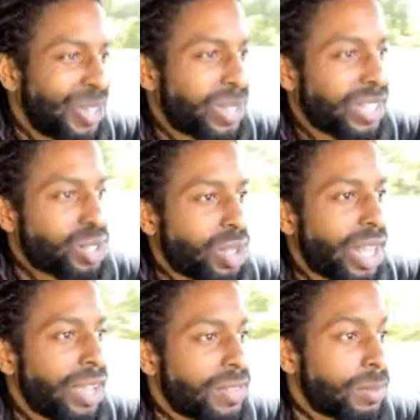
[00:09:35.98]
Okay, so the
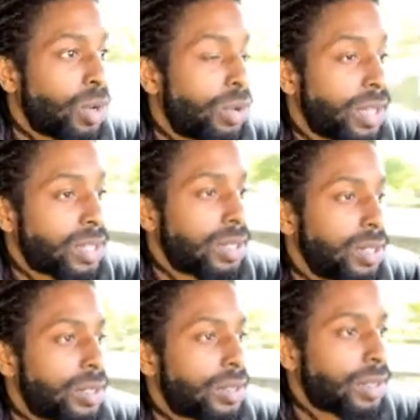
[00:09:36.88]
live kept going. That's
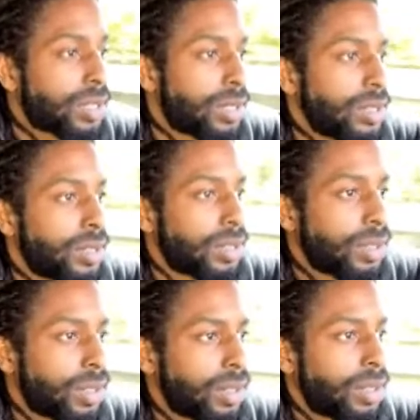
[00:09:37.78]
good. That's good.
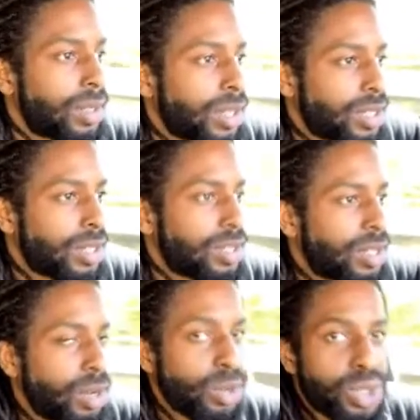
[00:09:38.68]
That's good
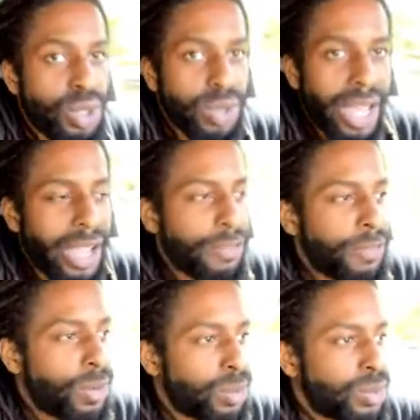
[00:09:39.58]
to know. So the
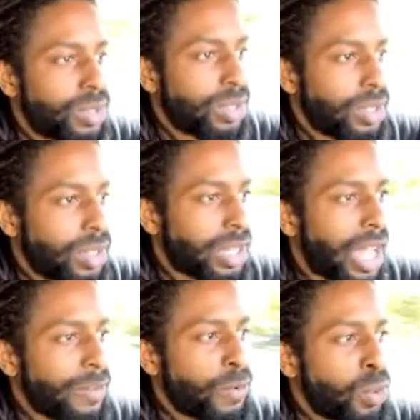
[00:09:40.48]
iPhone
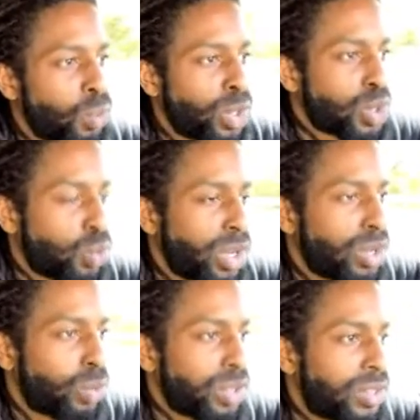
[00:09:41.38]
works
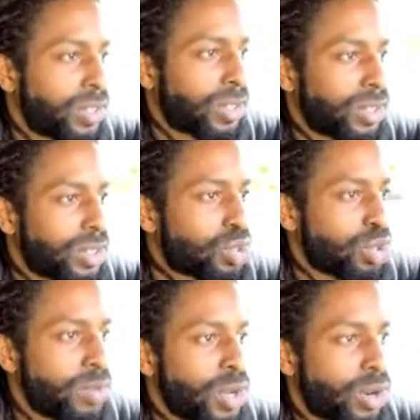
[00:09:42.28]
well with the
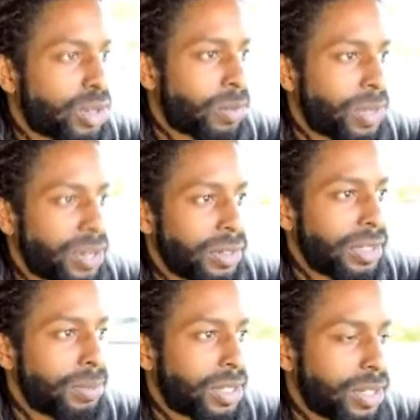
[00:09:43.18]
StreamYard
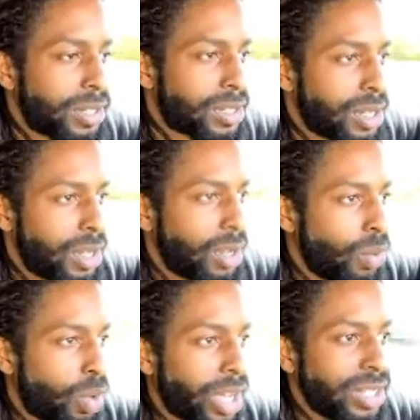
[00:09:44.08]
apparently because
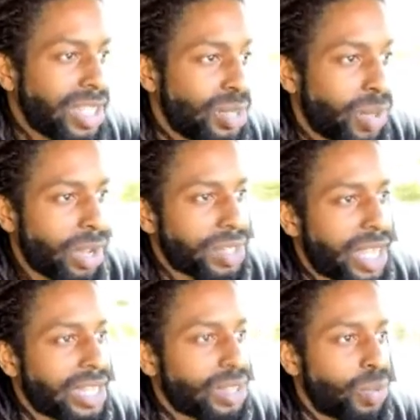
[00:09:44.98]
what I did when I
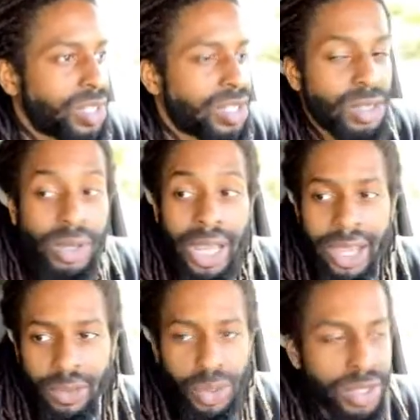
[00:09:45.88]
was asking was it still
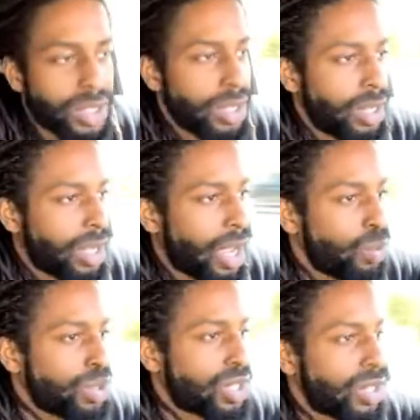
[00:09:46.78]
live was
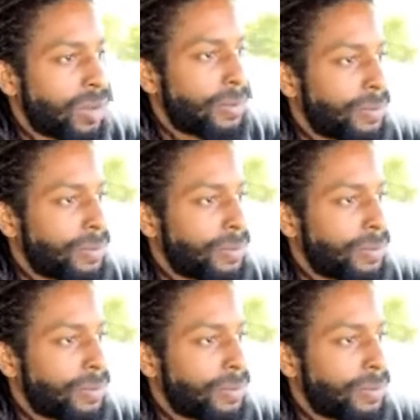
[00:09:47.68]
I was